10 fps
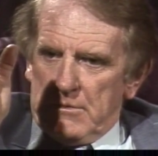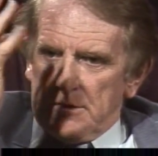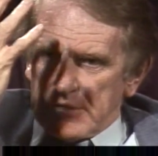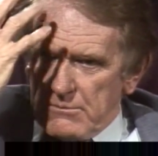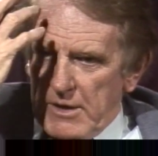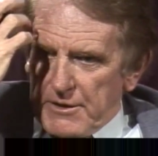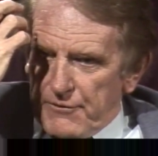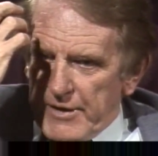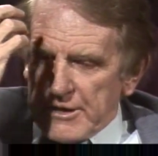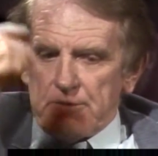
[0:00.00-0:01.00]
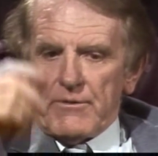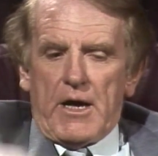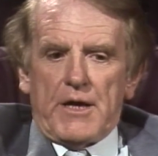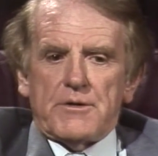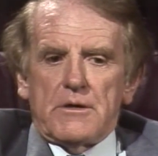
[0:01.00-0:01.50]
It's like a flash of
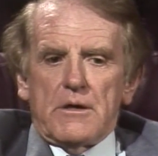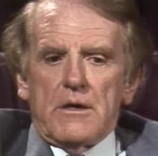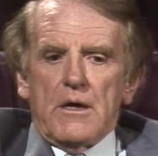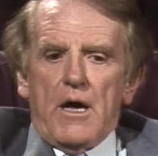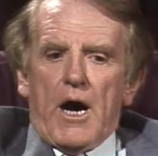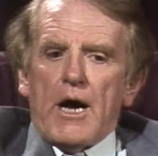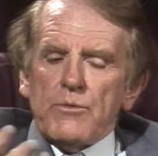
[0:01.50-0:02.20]
light. I